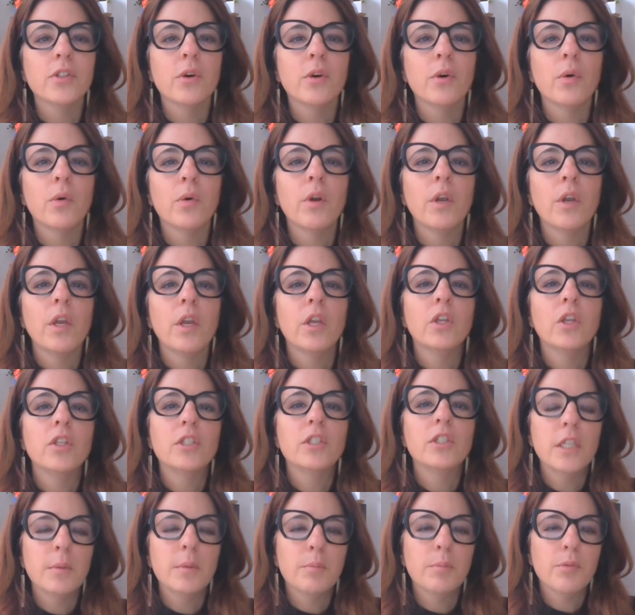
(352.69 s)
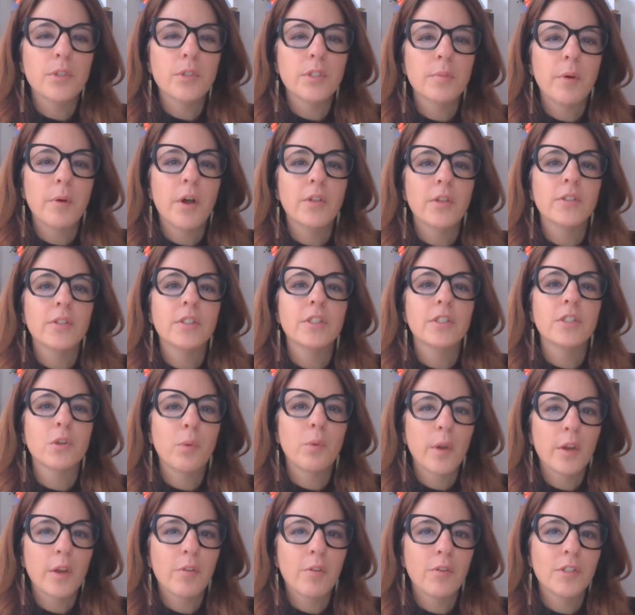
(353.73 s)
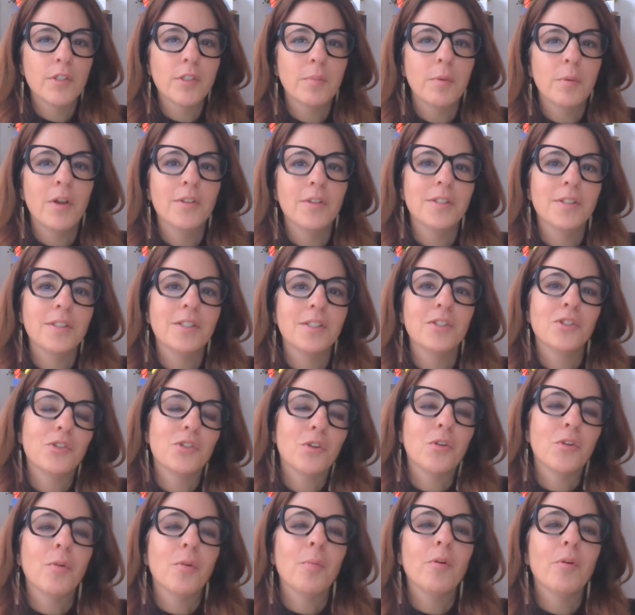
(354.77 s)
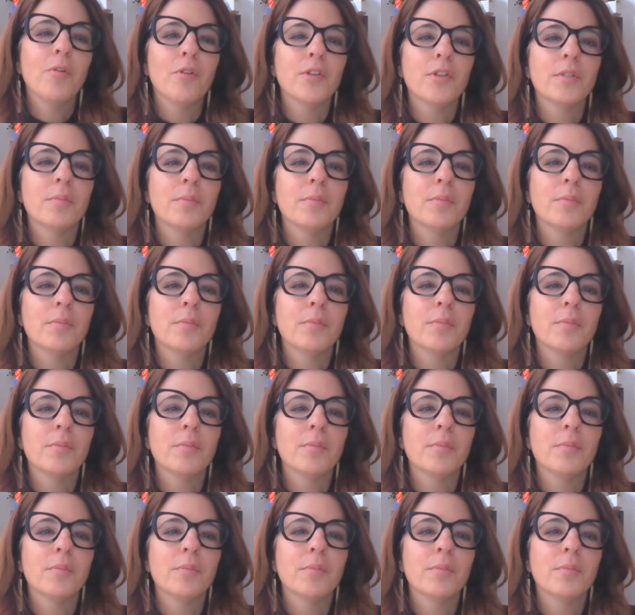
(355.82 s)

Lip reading: So deep responses, quick responses, durable